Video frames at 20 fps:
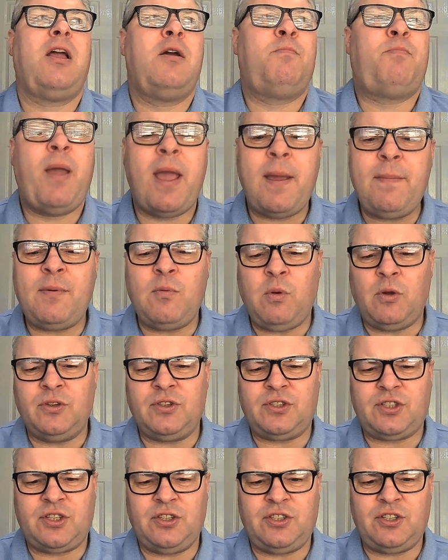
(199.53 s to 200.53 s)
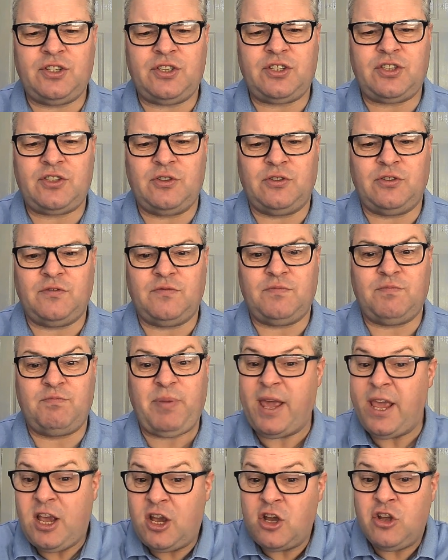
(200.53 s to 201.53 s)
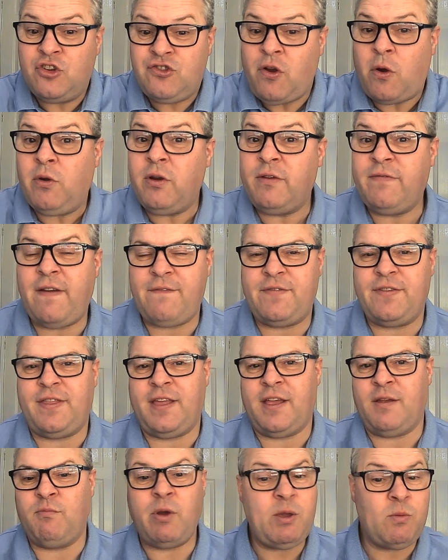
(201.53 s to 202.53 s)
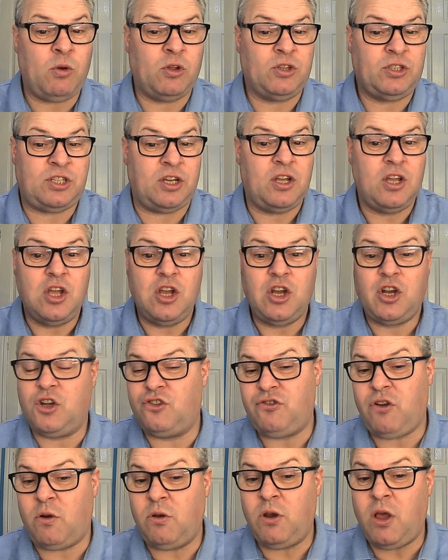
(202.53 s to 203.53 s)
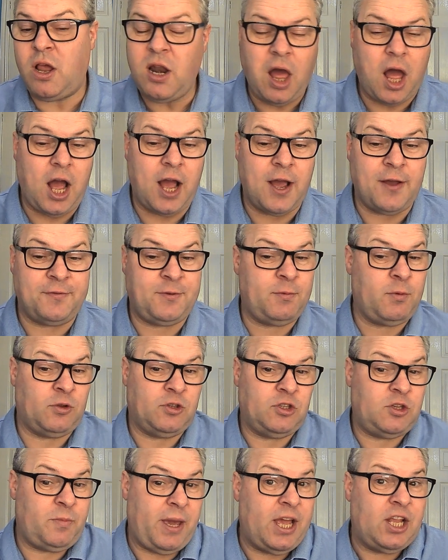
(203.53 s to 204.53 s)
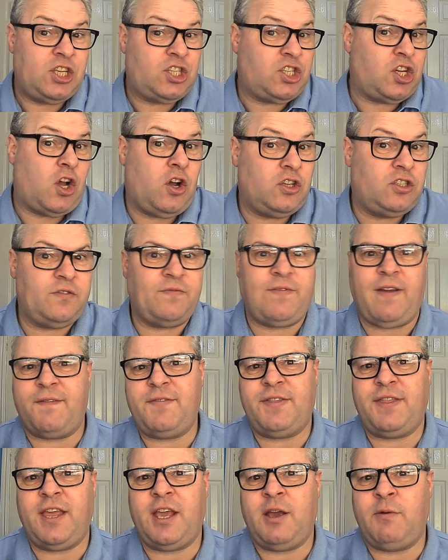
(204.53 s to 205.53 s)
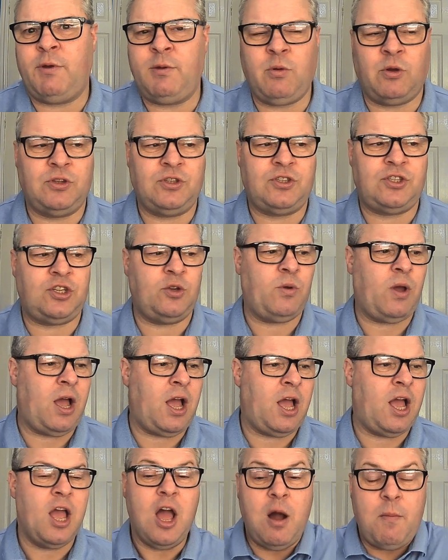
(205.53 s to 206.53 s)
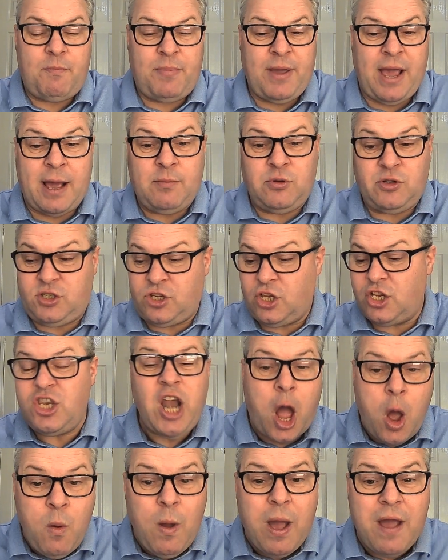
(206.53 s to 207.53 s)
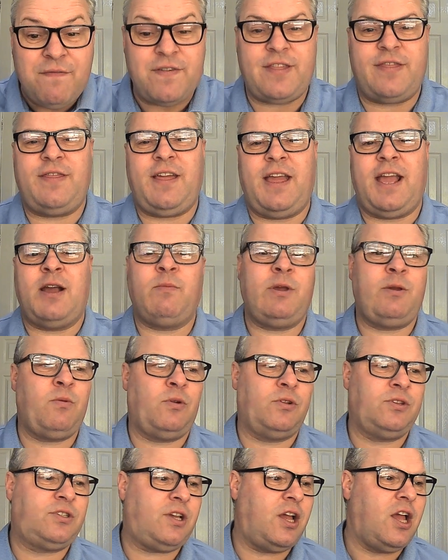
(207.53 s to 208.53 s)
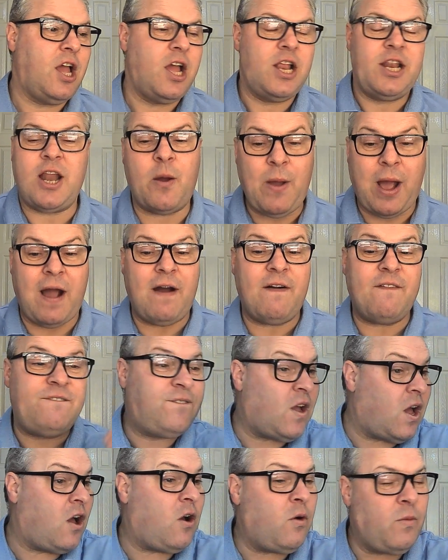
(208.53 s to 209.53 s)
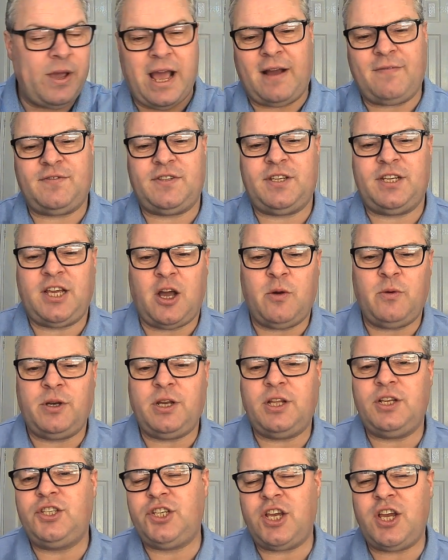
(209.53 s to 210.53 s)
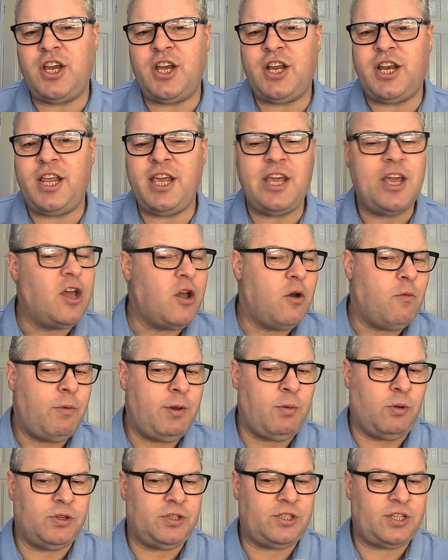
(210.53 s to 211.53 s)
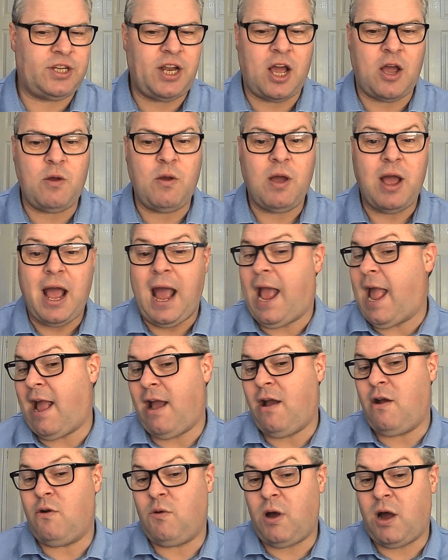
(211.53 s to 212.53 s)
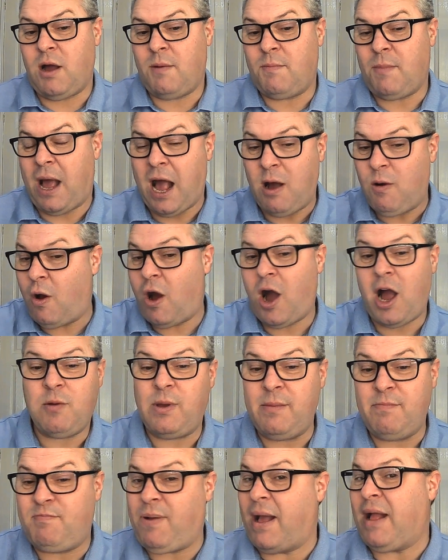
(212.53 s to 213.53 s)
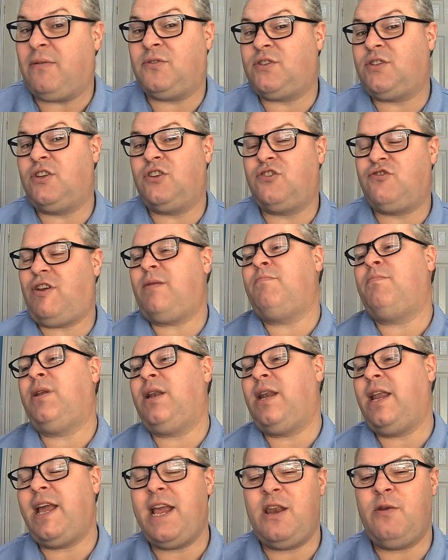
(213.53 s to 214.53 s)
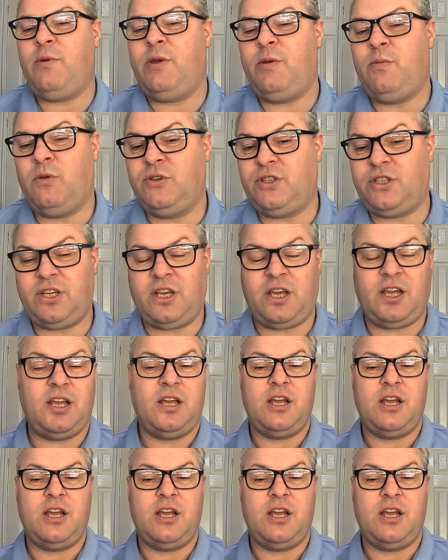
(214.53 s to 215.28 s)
people want to just sort of be in control of everything. We want to control our lives. We want to be in charge of everything. We want to be able to know everything. We want to know how far we have to go on a journey. We want to know how high we bounce on a trampoline. We want to